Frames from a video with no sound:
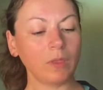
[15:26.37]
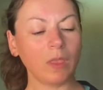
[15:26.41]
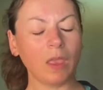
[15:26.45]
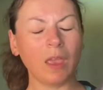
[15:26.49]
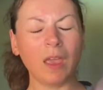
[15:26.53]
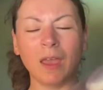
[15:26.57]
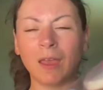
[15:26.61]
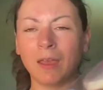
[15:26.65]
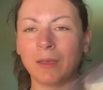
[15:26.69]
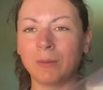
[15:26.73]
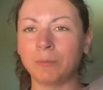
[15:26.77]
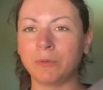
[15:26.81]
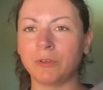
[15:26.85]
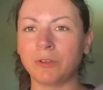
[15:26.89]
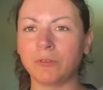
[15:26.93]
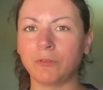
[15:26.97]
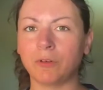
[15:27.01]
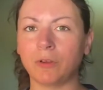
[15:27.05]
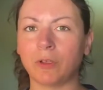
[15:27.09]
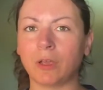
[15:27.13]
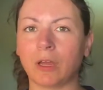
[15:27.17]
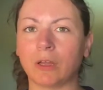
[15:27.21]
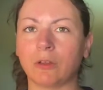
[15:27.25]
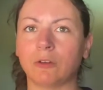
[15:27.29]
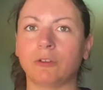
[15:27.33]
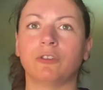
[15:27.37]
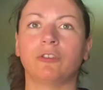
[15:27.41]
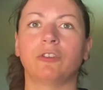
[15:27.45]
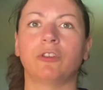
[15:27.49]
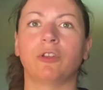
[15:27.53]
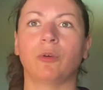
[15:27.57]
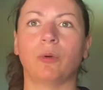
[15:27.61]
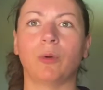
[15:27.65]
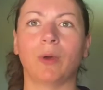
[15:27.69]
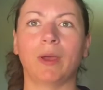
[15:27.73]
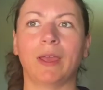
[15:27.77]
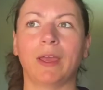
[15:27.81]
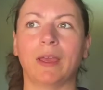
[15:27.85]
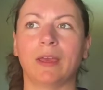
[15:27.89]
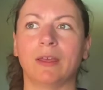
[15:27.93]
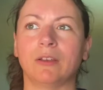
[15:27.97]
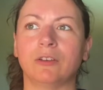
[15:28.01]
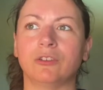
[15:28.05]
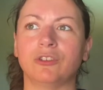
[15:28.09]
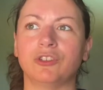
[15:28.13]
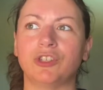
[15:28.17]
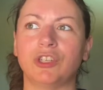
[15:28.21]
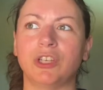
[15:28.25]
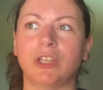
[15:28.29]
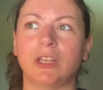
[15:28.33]
Um, different colors though. I
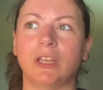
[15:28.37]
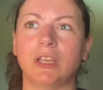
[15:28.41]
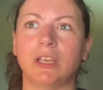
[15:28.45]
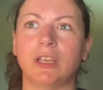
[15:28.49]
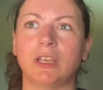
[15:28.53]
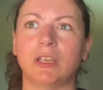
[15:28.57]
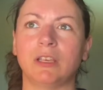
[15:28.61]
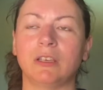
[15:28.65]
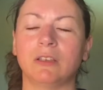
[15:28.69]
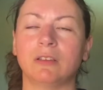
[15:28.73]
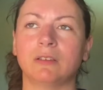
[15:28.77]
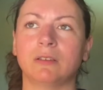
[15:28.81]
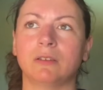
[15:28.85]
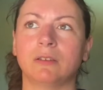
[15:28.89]
had Genie,